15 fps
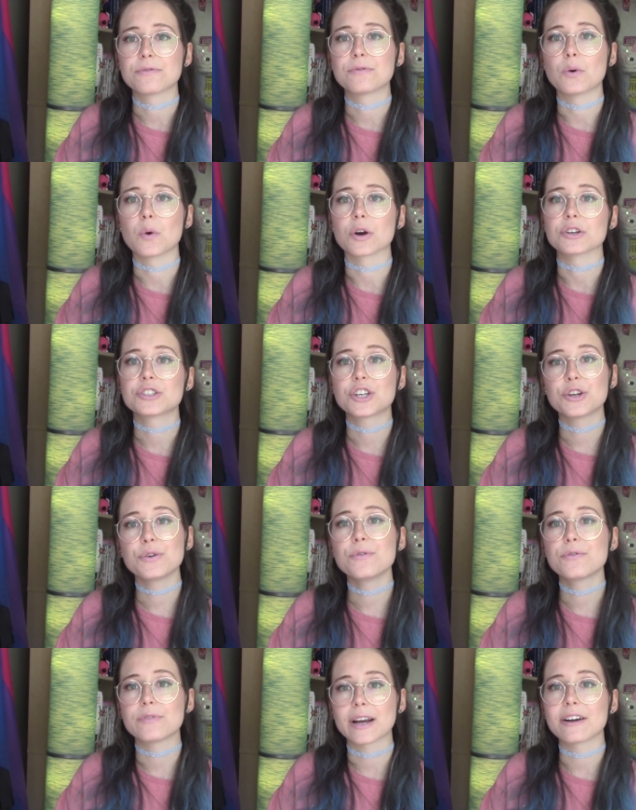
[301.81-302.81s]
for
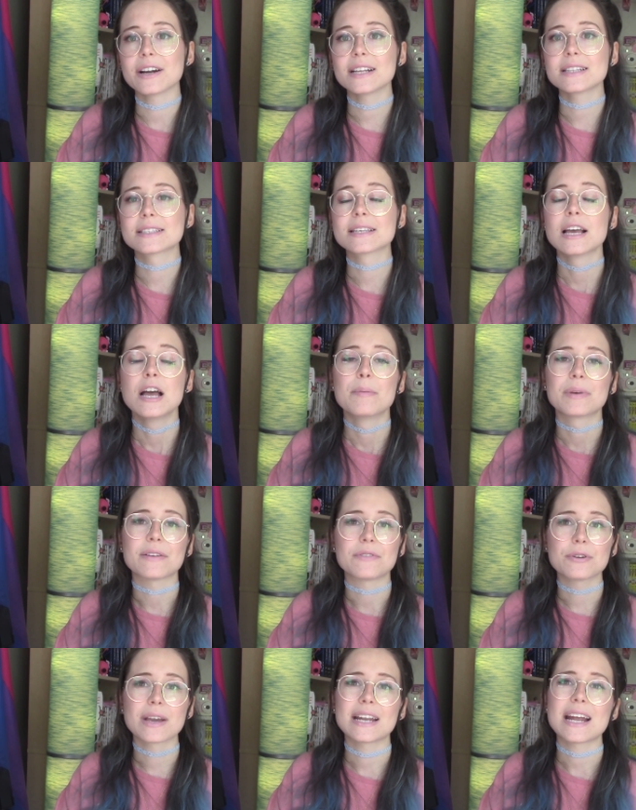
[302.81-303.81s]
two ferrets, but if
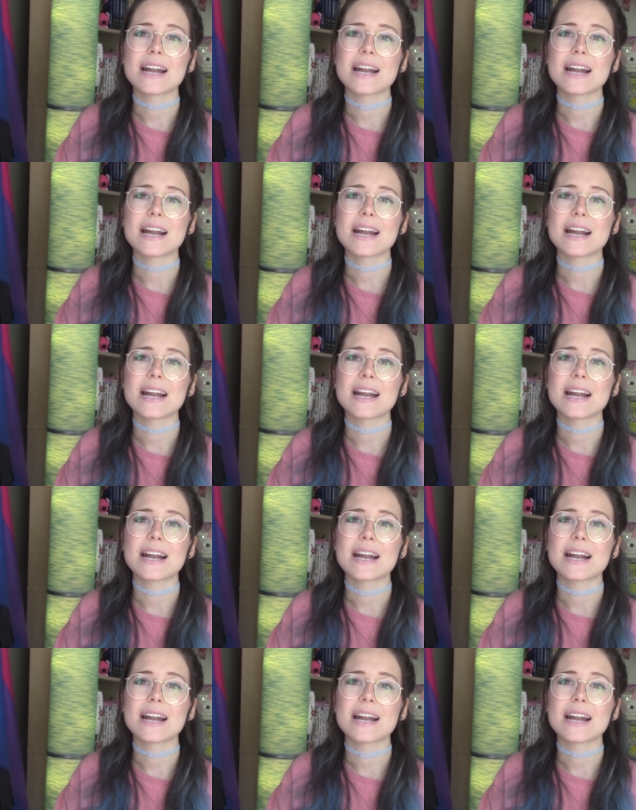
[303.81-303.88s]
you get